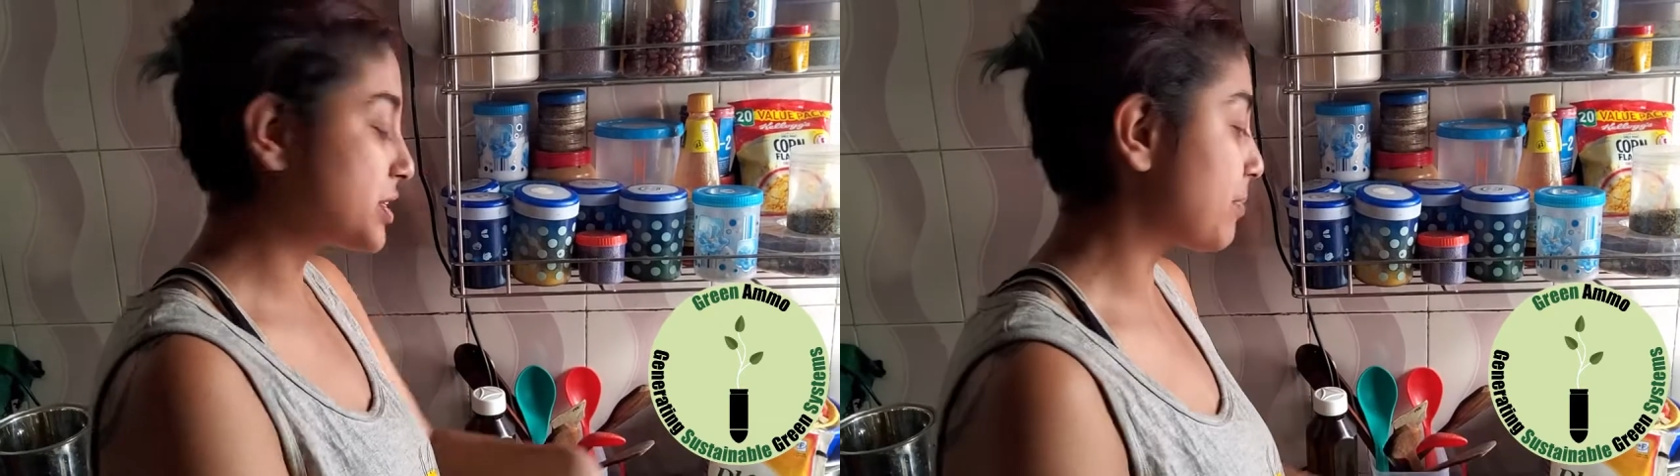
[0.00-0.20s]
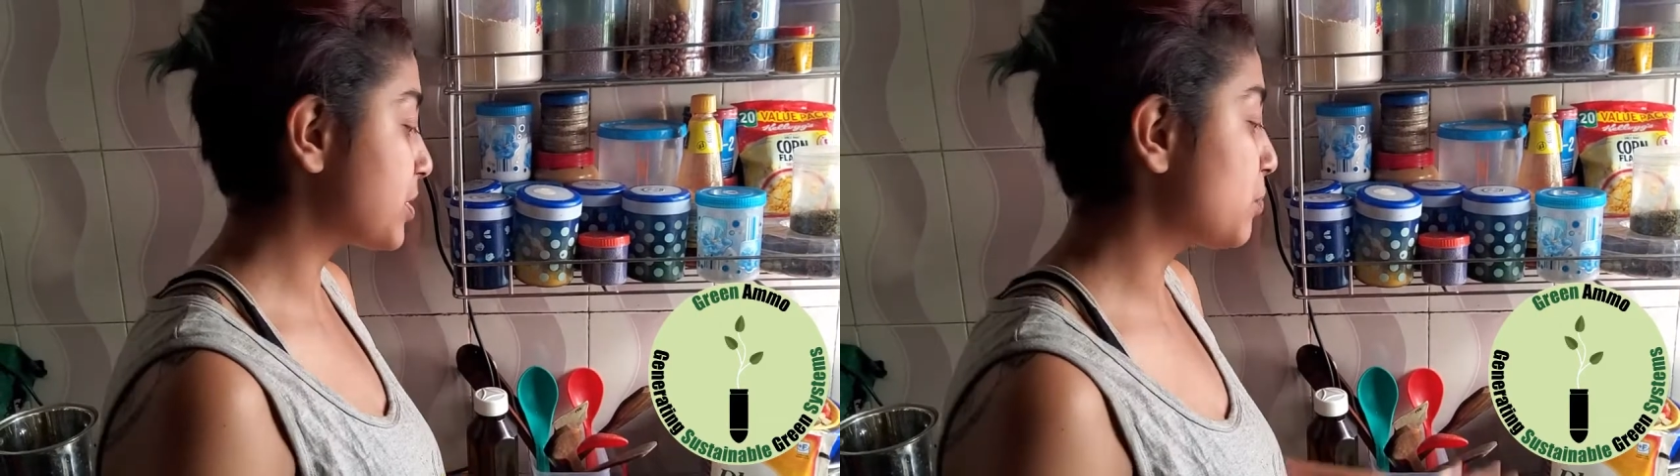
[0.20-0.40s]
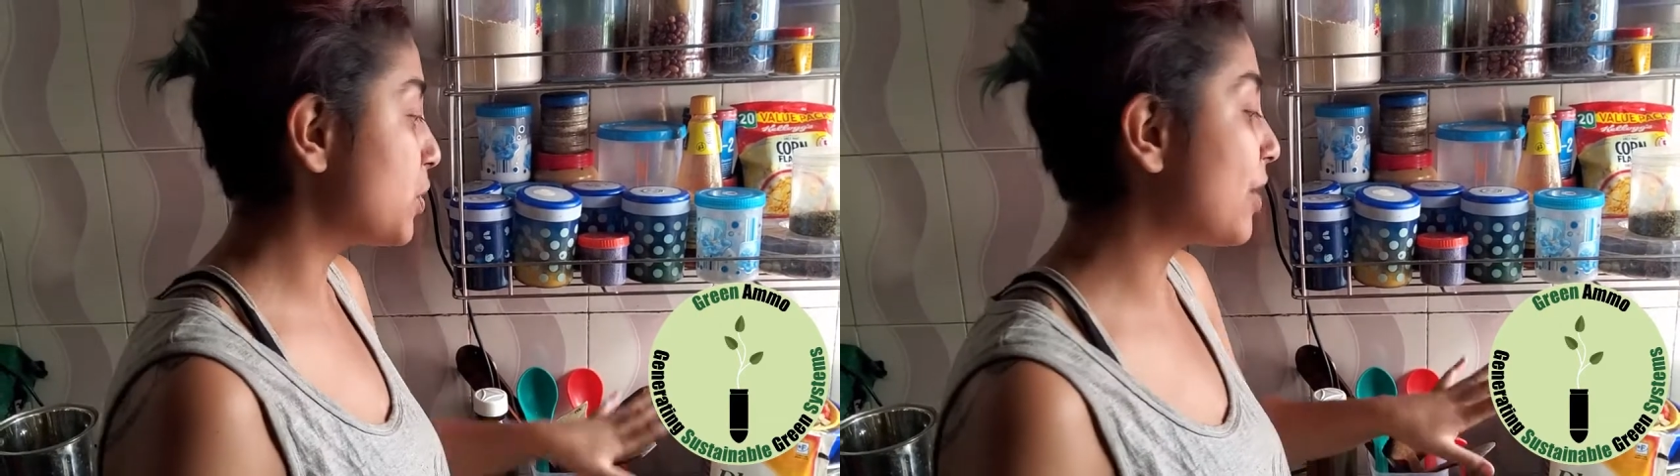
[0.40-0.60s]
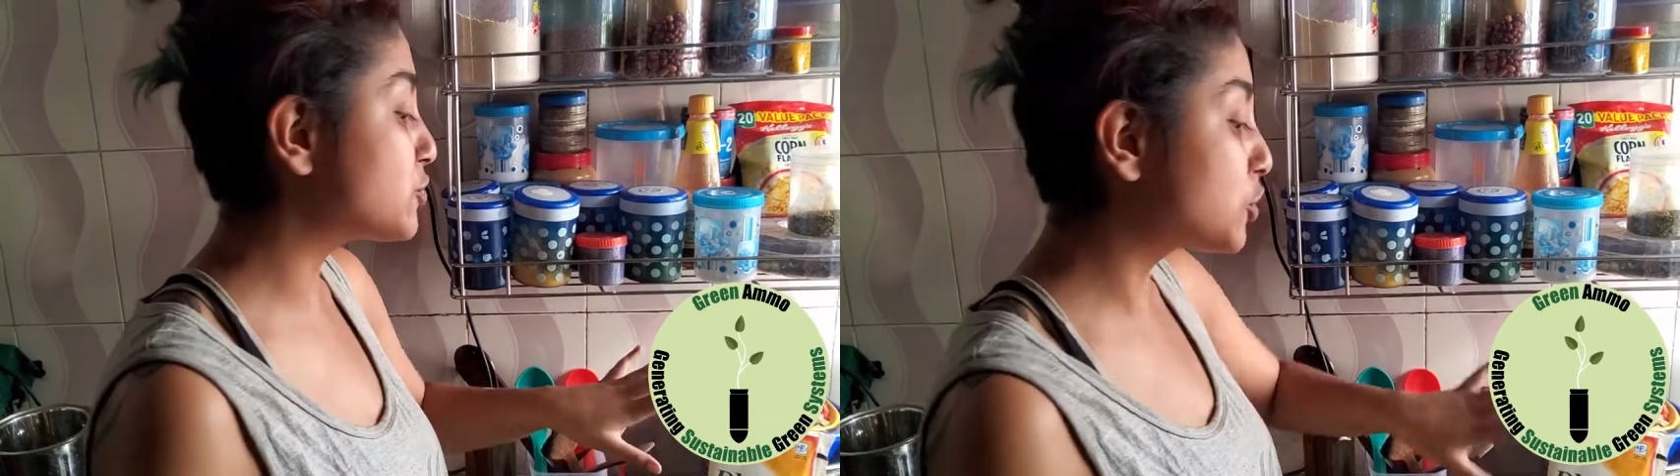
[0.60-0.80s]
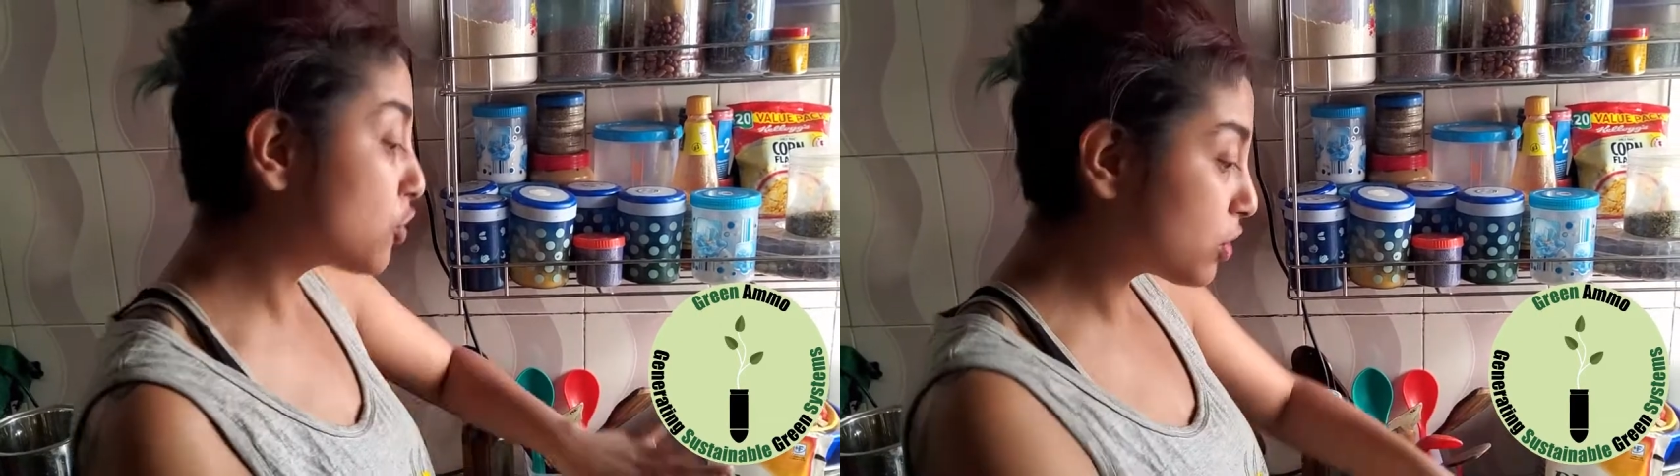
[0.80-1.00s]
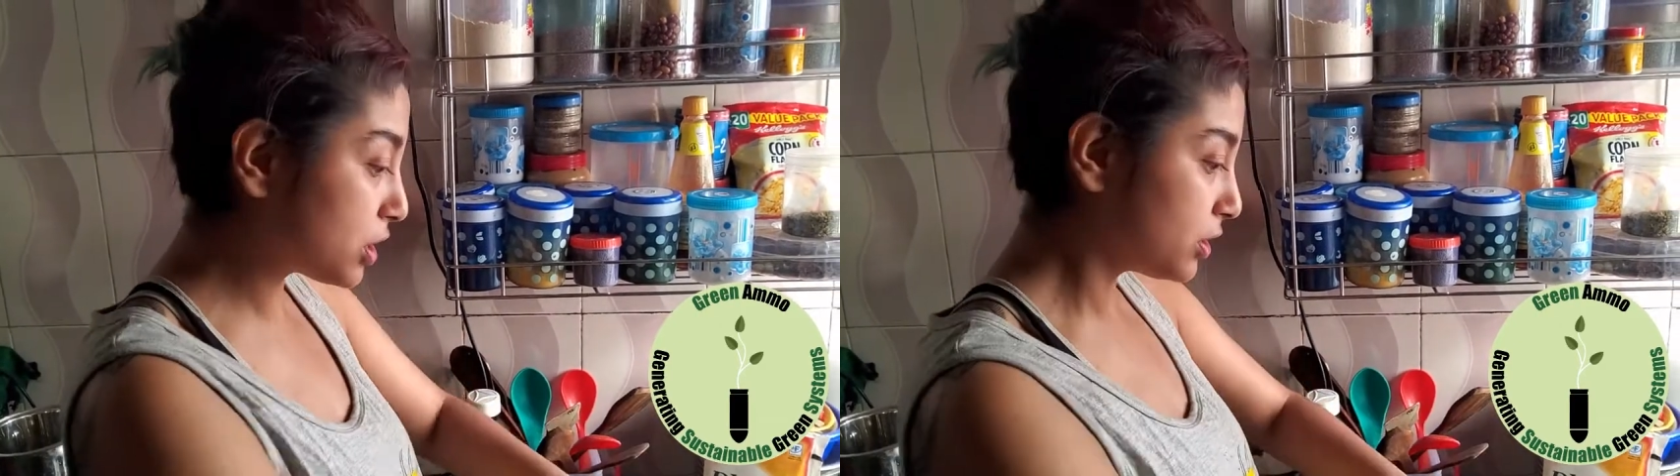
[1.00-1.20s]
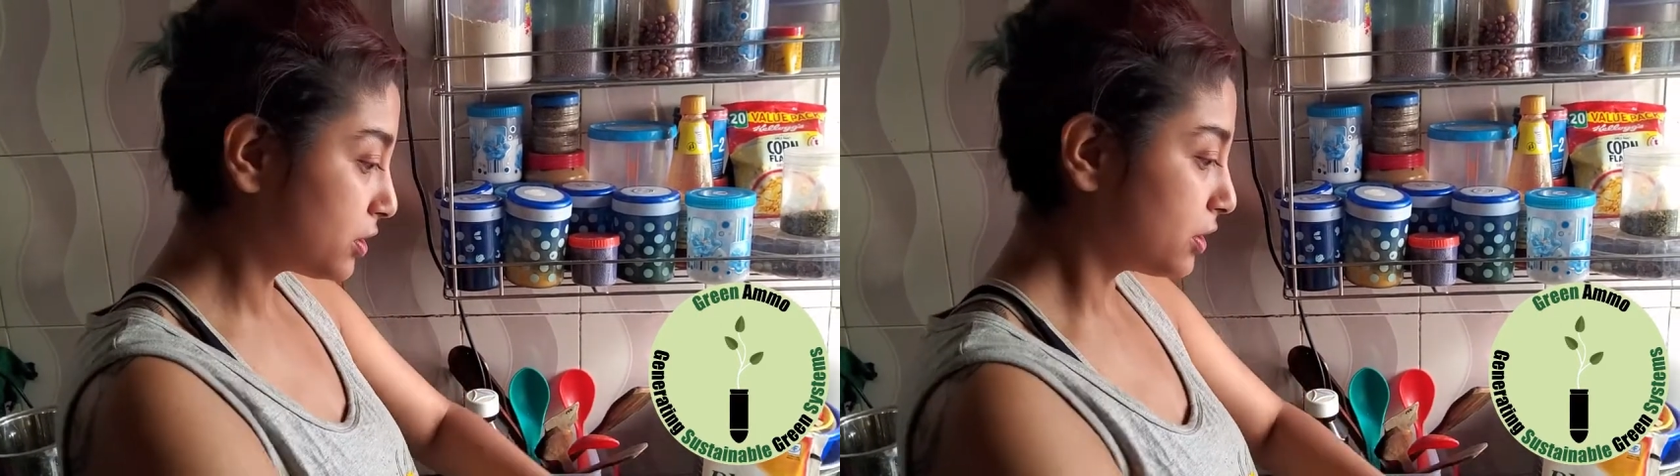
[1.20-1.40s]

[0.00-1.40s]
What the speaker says: something. When you have to cook